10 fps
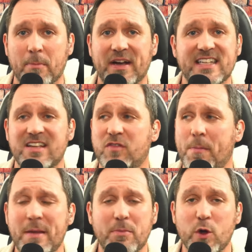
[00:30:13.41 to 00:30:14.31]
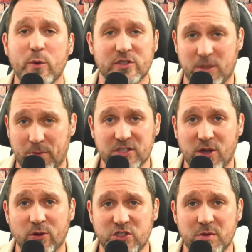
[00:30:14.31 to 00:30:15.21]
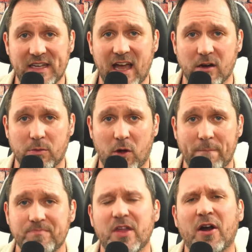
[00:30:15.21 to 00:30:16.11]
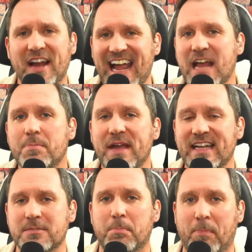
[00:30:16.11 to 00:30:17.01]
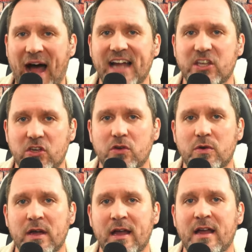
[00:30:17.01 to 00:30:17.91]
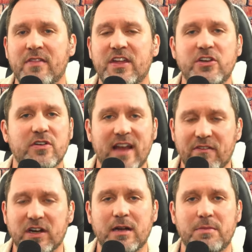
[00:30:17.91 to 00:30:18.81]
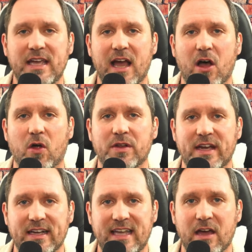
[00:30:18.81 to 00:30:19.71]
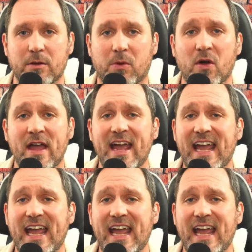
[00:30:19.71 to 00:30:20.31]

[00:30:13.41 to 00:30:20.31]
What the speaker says: Because if the people who are supposed to hold you accountable are handpicked by you, then you're never going to be held accountable.